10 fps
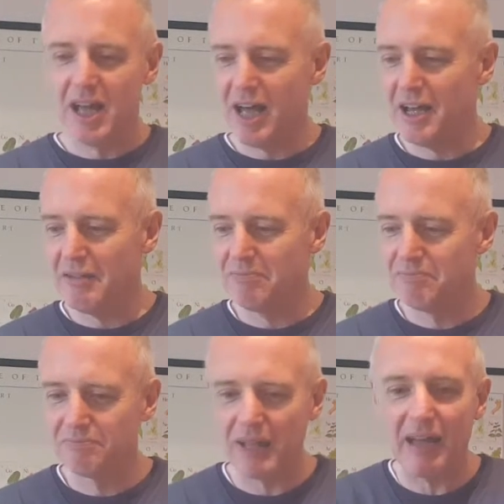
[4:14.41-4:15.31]
I
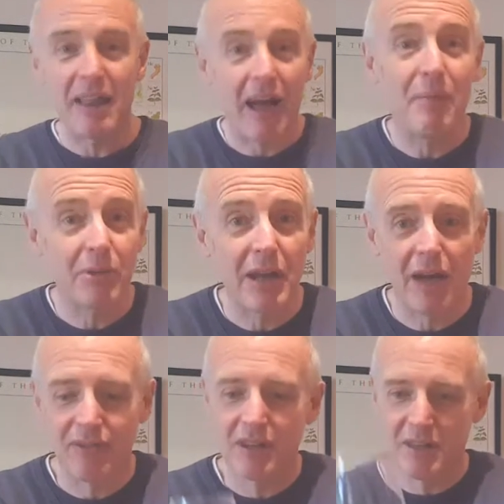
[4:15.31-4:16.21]
am going to
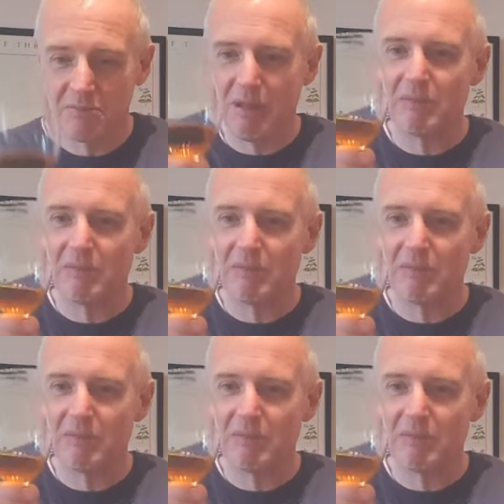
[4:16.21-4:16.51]
have another.